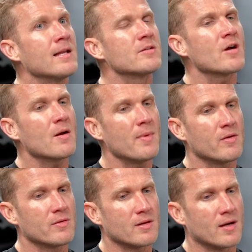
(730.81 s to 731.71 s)
Now, talk
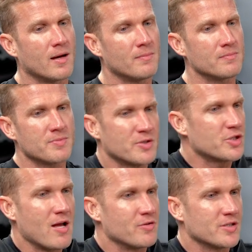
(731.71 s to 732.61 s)
about um, some of the
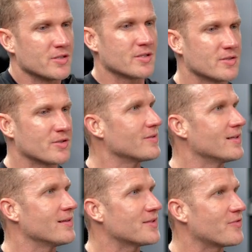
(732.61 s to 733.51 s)
challenges, because
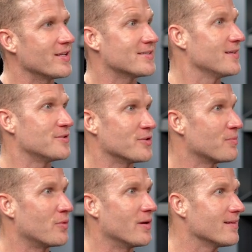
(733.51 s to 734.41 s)
certainly, let's face it, to your
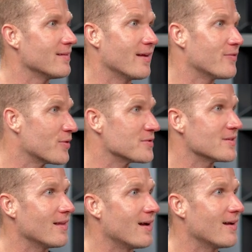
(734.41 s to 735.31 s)
point, life throws
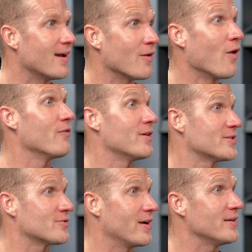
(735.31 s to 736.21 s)
a lot at all of
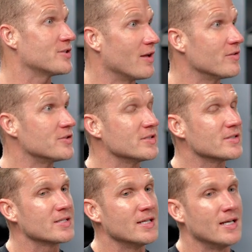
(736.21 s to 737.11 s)
us, right?
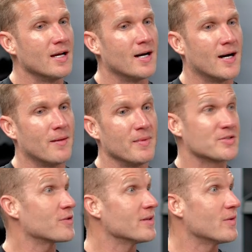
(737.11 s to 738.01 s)
Challenges. Um, and
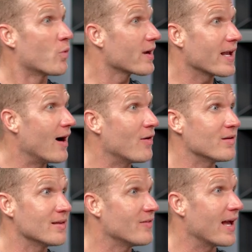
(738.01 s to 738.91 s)
certainly, working out
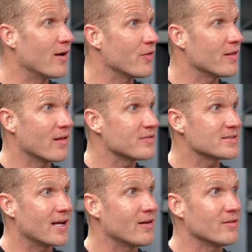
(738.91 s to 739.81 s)
and living a healthy
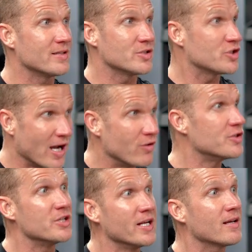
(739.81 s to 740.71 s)
lifestyle is
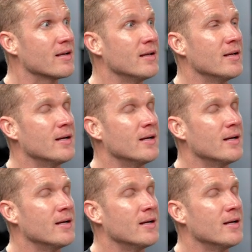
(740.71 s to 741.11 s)
challenging.